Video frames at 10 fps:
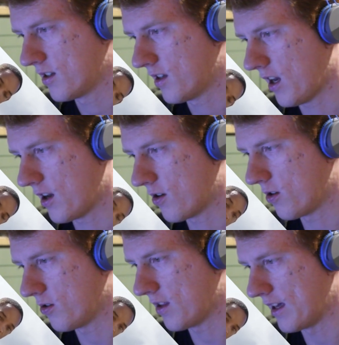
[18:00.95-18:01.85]
I don't know who
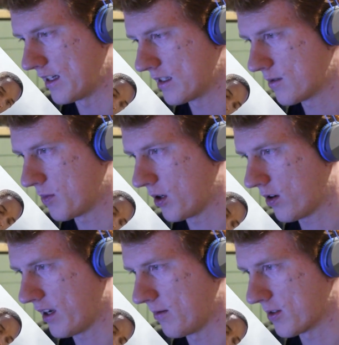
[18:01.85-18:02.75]
that is, but okay,
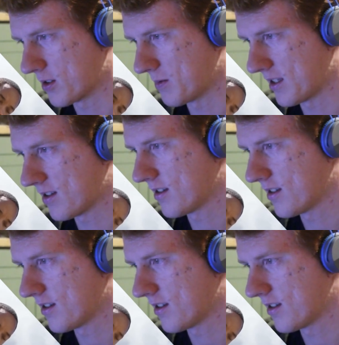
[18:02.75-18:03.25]
Will Smith.